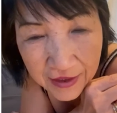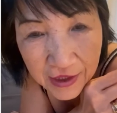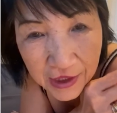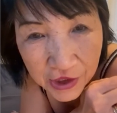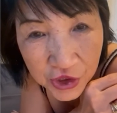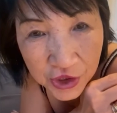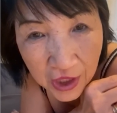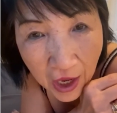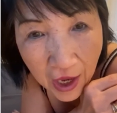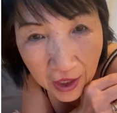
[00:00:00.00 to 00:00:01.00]
each
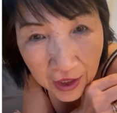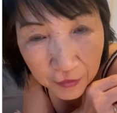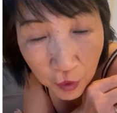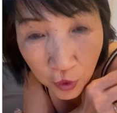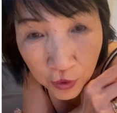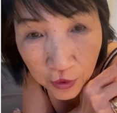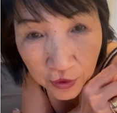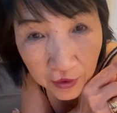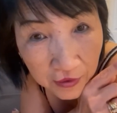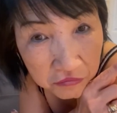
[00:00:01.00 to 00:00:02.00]
time
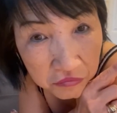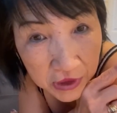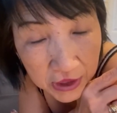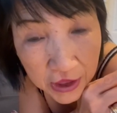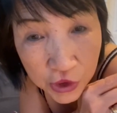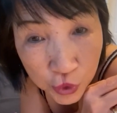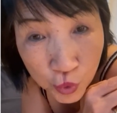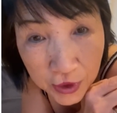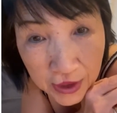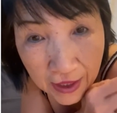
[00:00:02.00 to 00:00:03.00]
or each
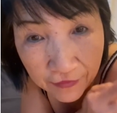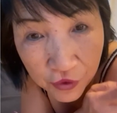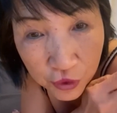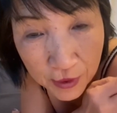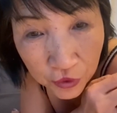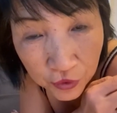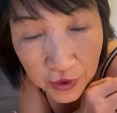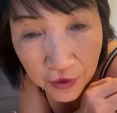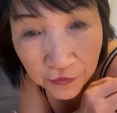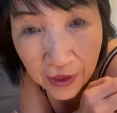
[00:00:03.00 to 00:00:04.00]
week after you've been doing
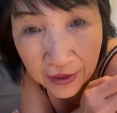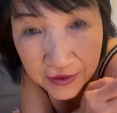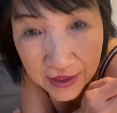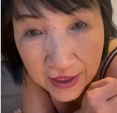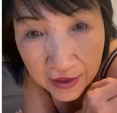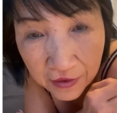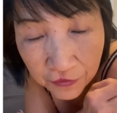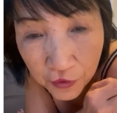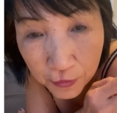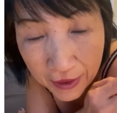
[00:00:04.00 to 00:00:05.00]
it for like 10
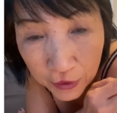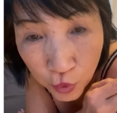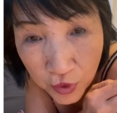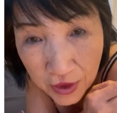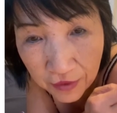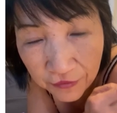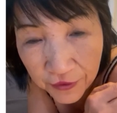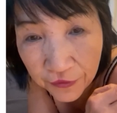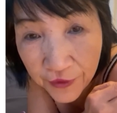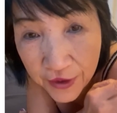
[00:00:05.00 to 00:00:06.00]
for about a week and feel
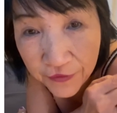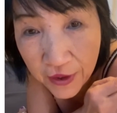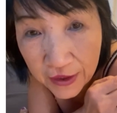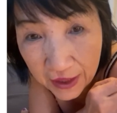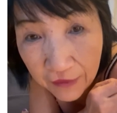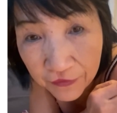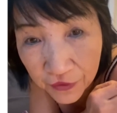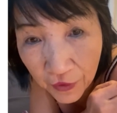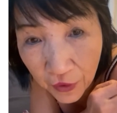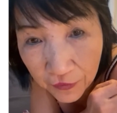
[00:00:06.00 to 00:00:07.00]
very, very
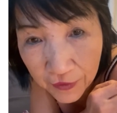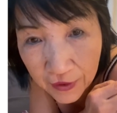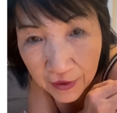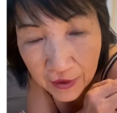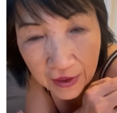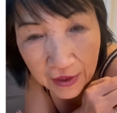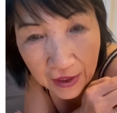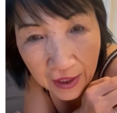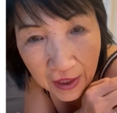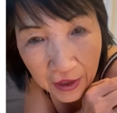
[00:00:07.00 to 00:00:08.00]
comfortable
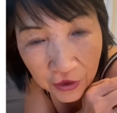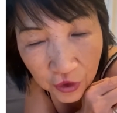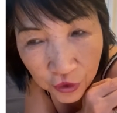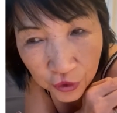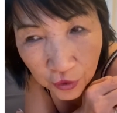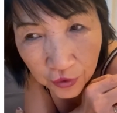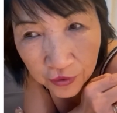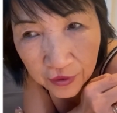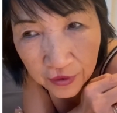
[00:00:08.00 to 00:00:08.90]
and you don't